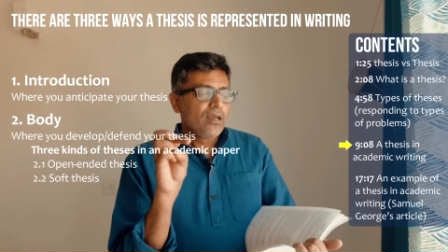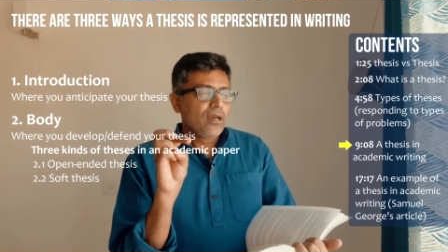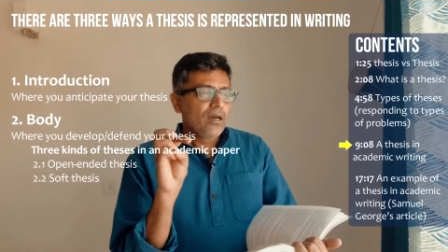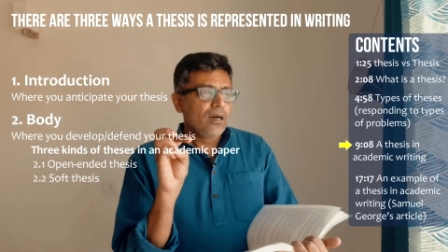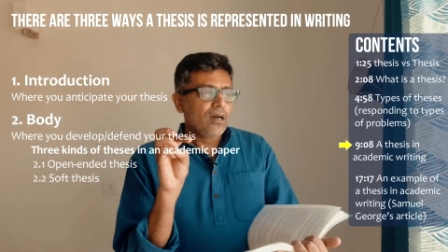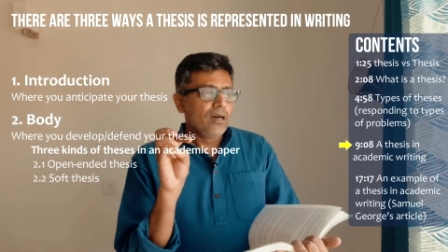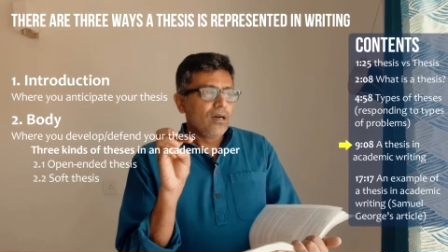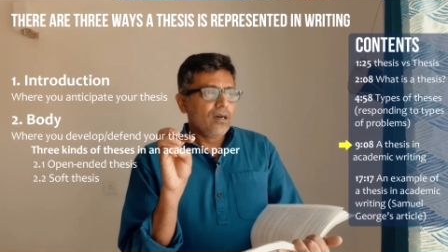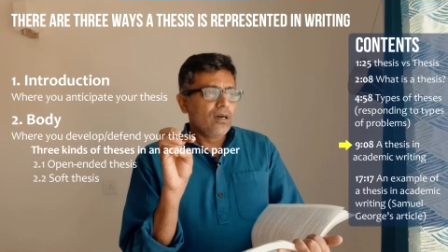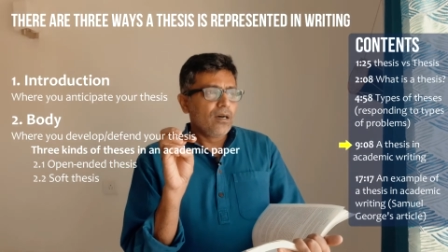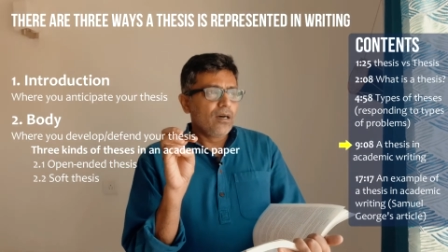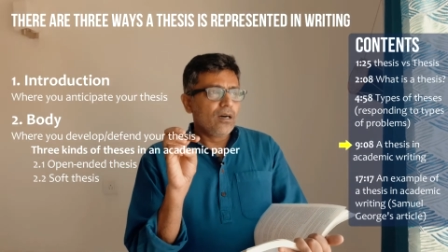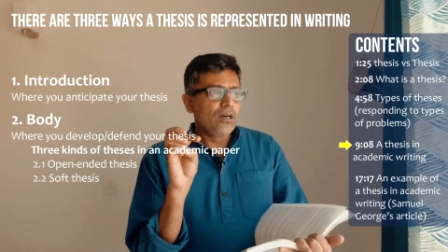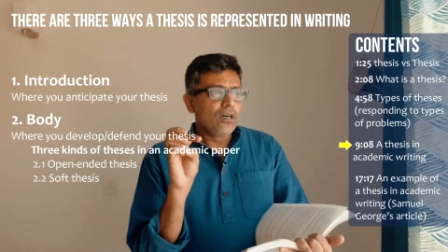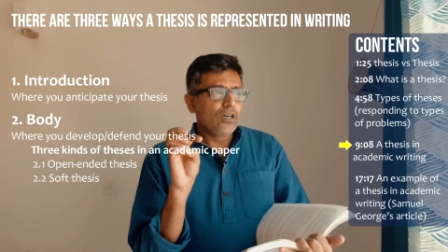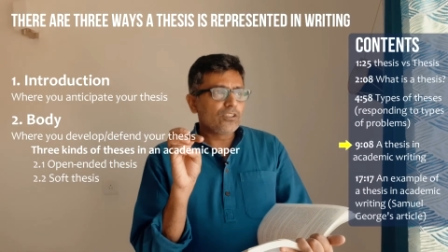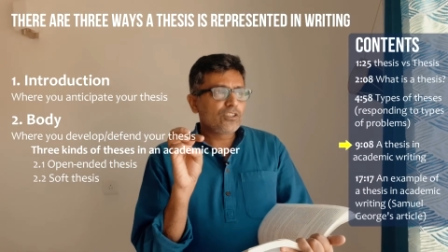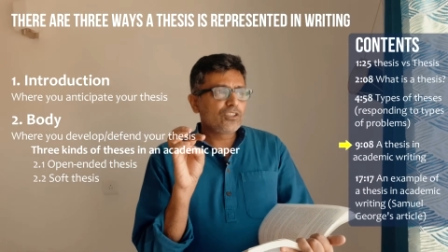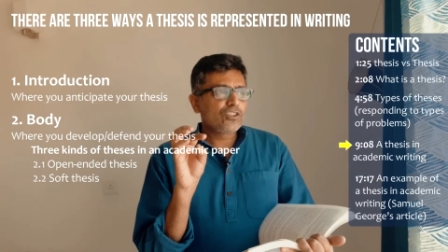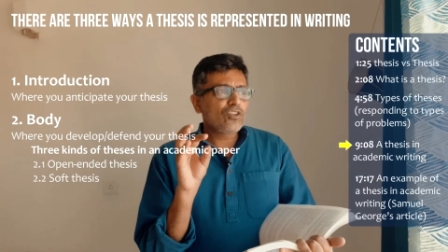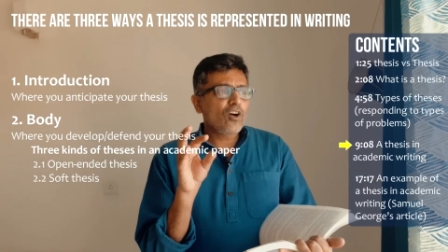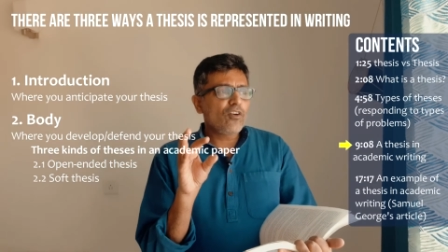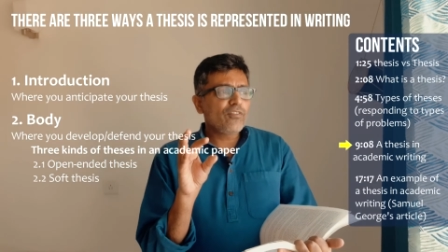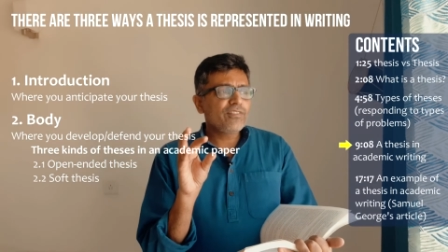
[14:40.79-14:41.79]
Uh, a
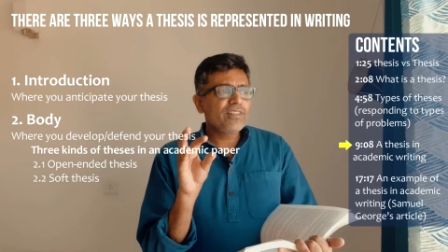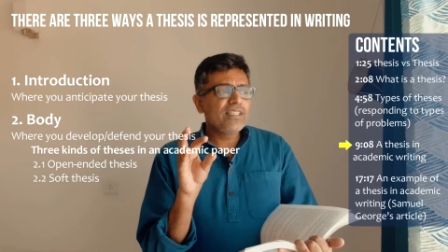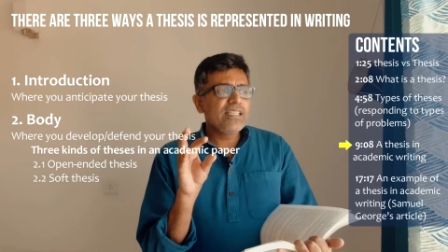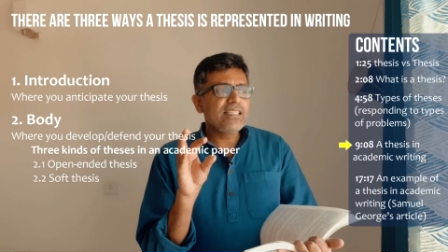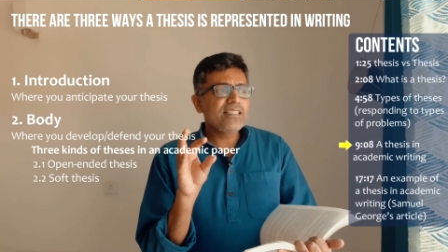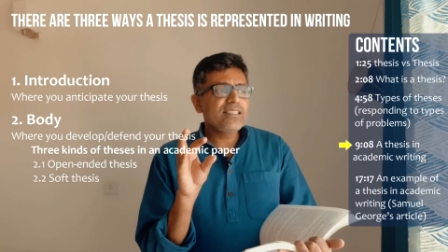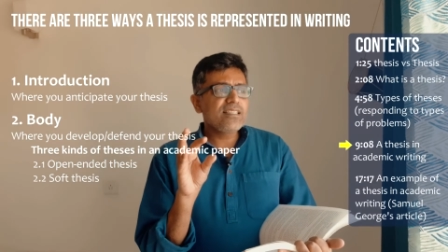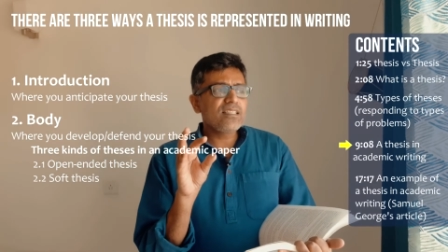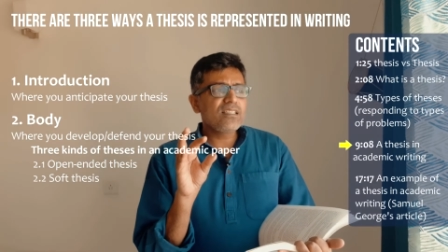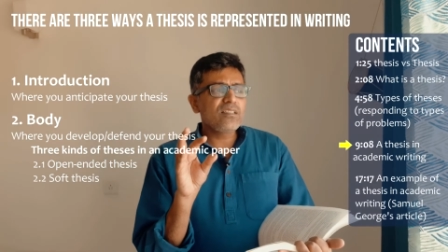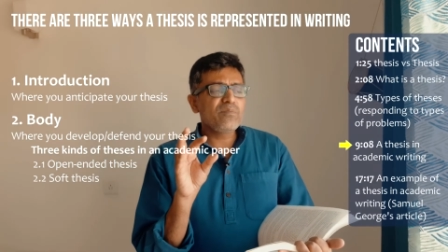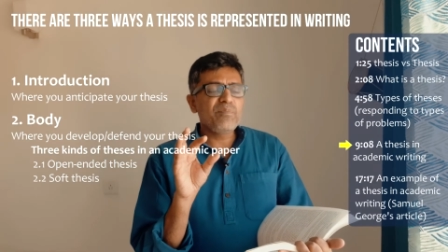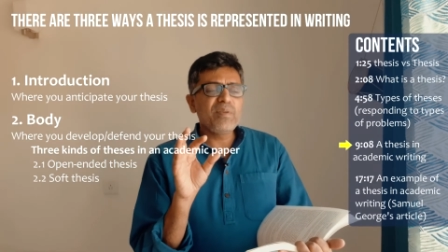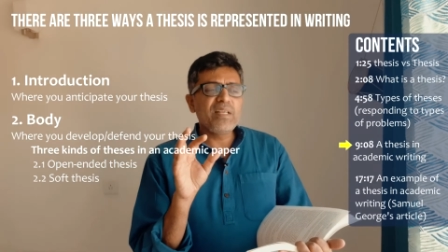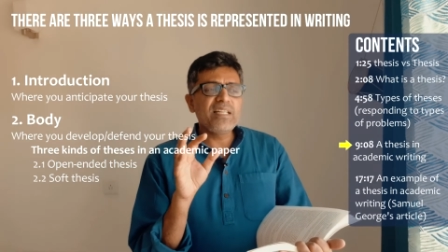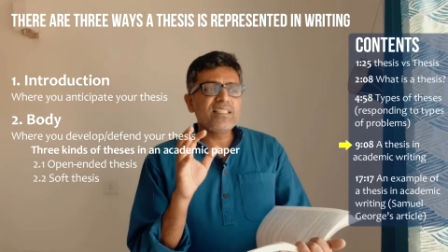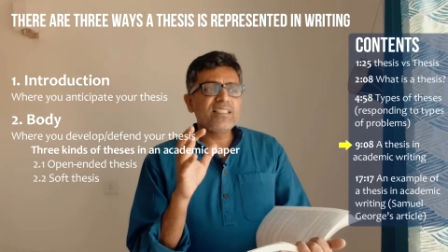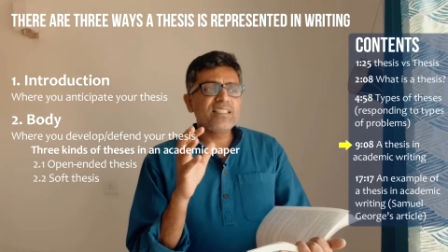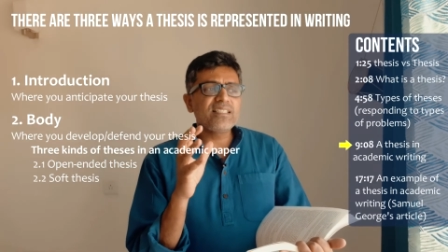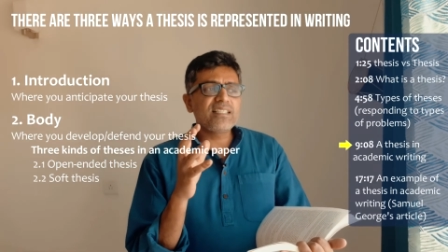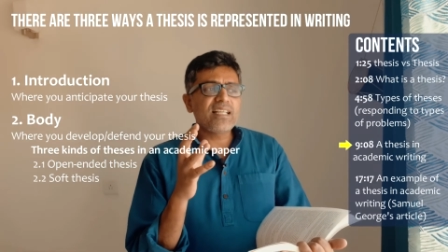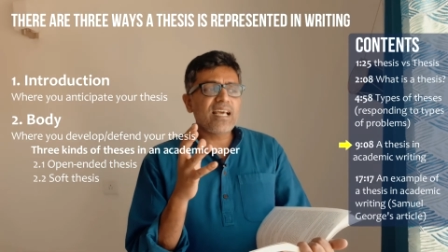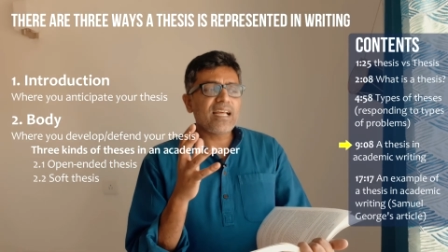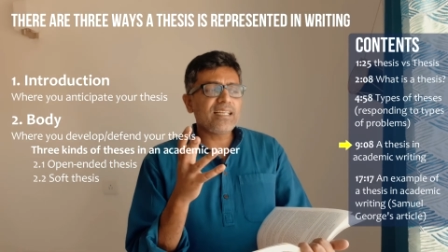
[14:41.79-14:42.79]
soft thesis
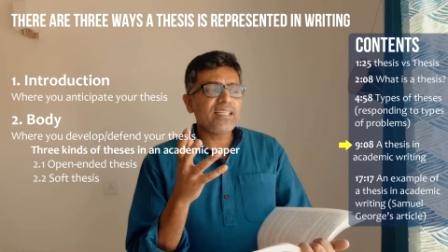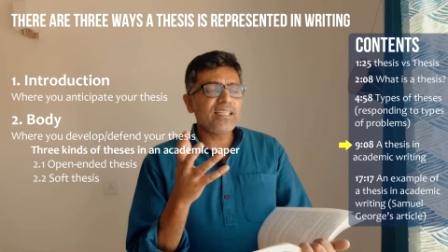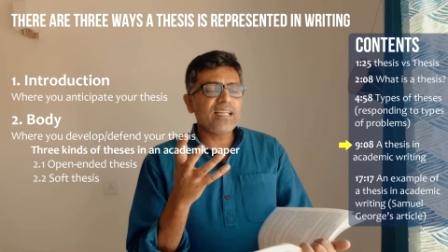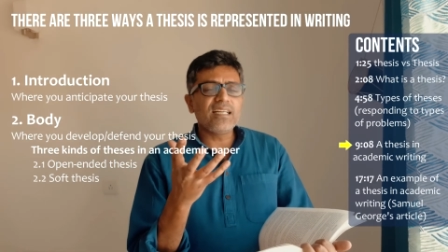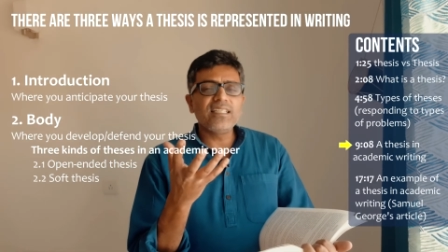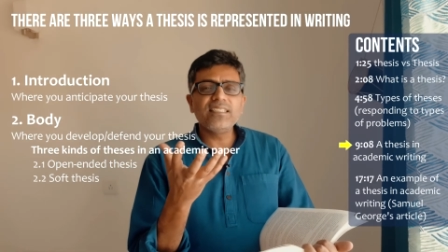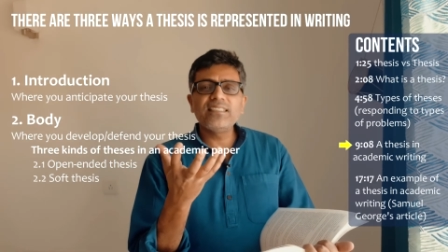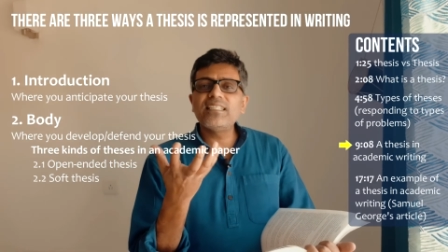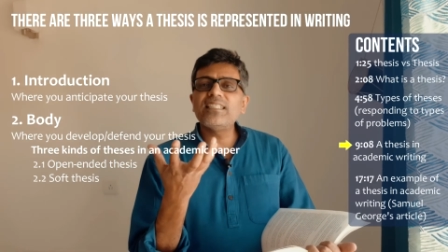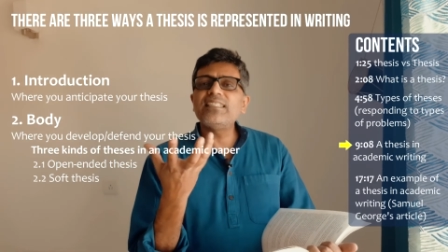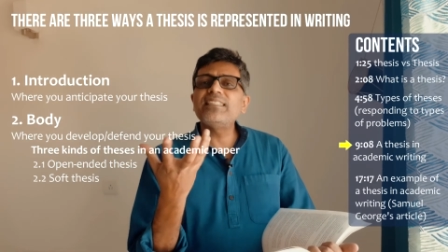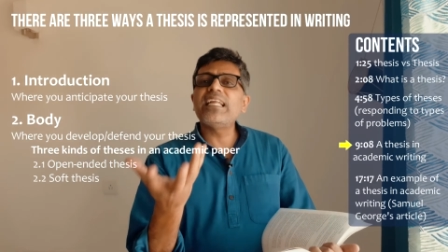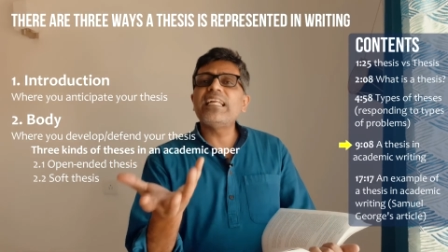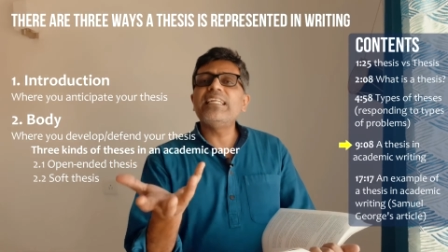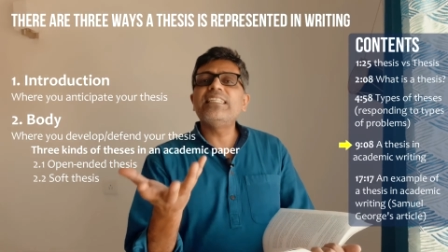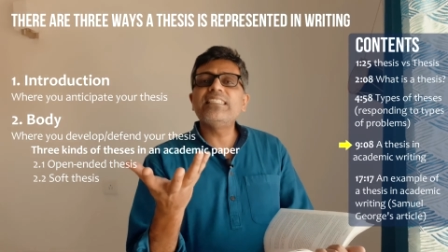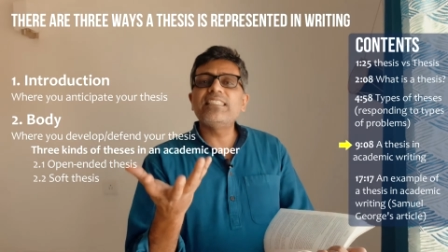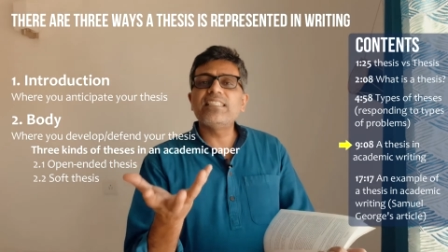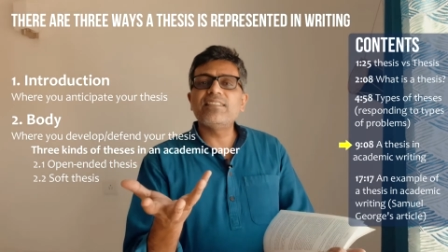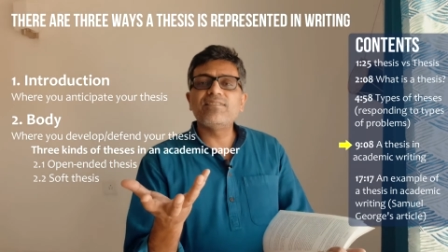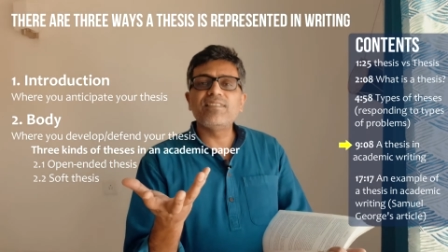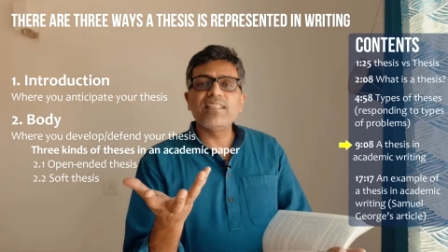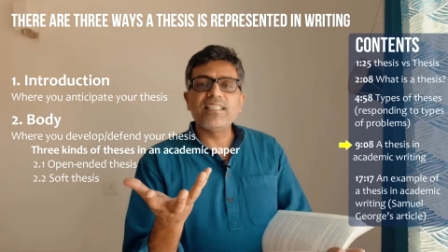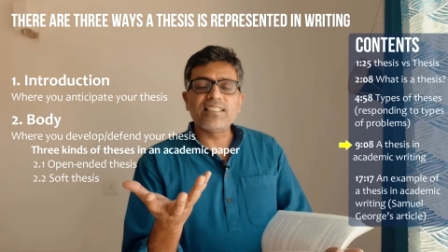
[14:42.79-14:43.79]
means that it's a
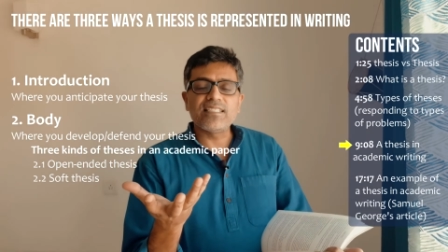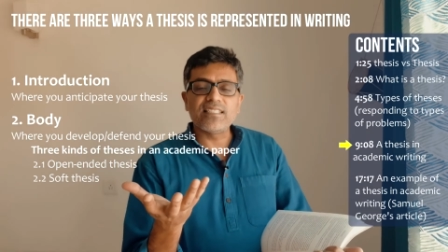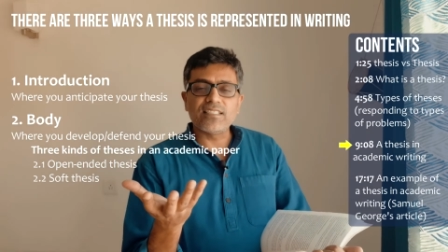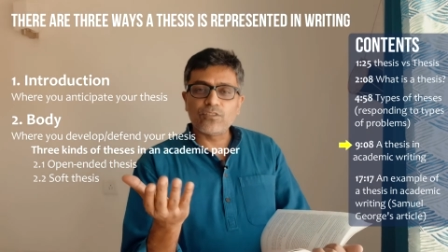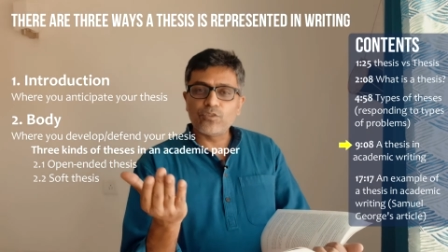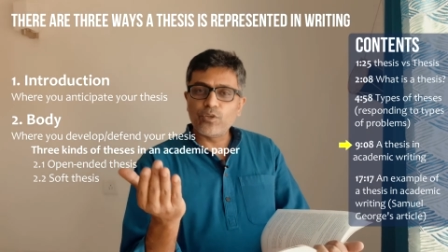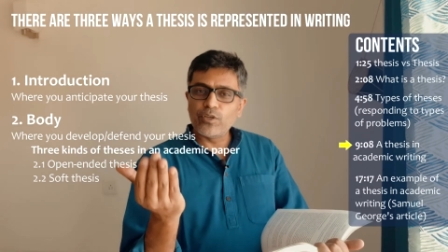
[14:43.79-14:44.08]
tentative thesis.